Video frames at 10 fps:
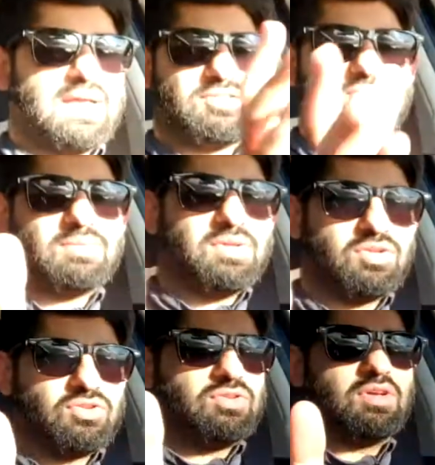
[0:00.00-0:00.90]
this is
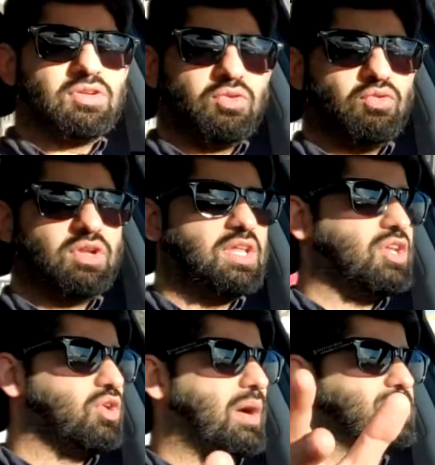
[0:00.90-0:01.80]
something really
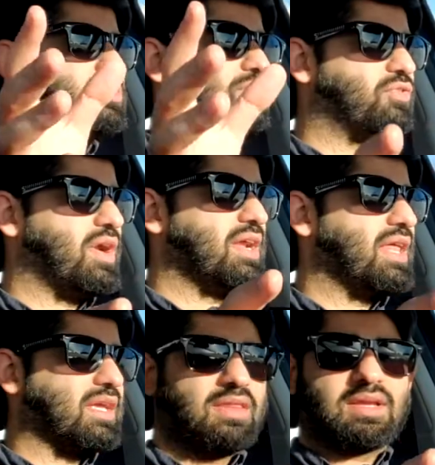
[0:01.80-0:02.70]
new. I'm just afraid,
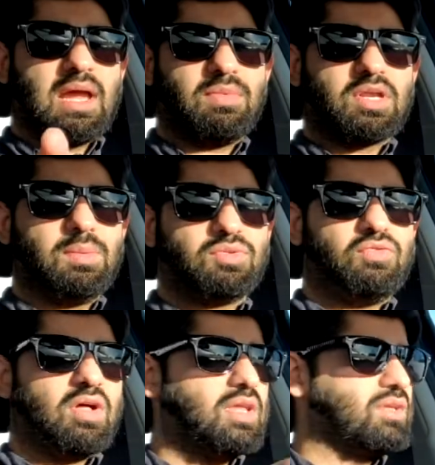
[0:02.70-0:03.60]
like, the camera keeps
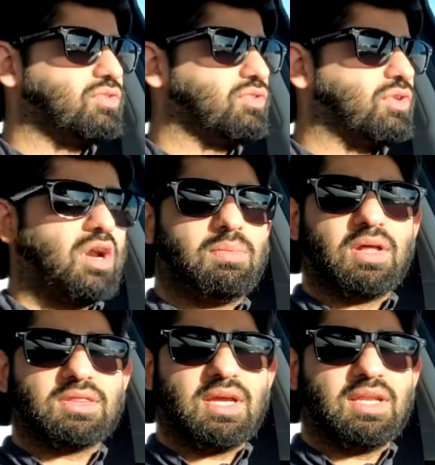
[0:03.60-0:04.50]
falling, so sorry
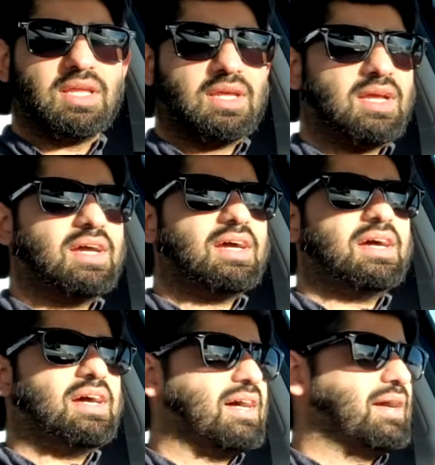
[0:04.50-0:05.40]
about that.
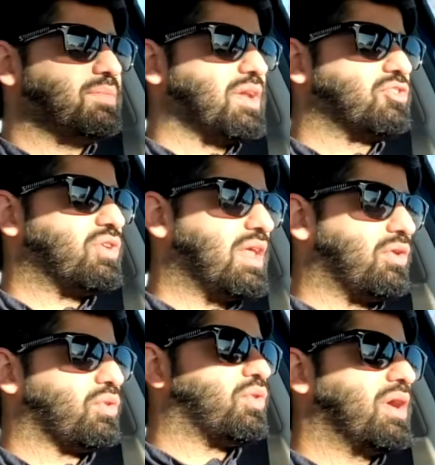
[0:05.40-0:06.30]
I'm gonna try to
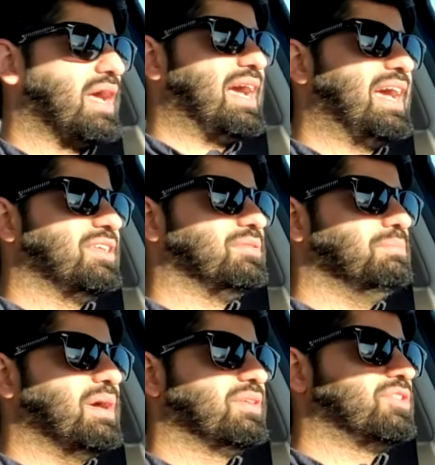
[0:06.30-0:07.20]
record as
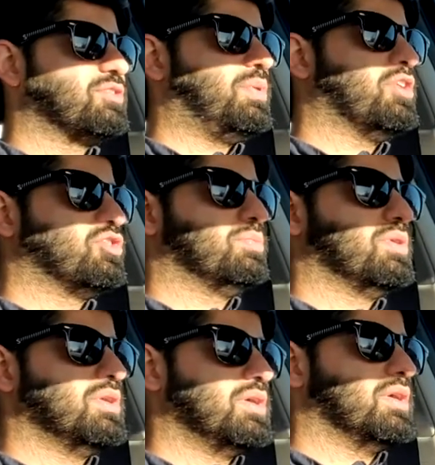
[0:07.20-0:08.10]
best as
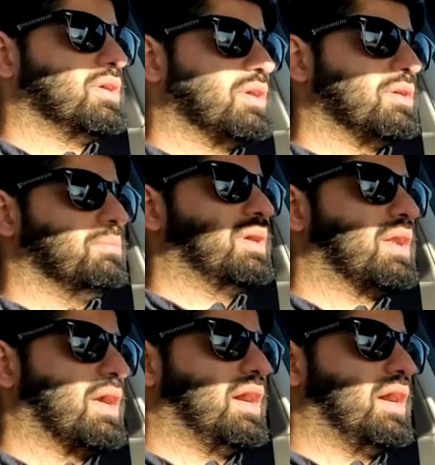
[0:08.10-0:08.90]
possible, but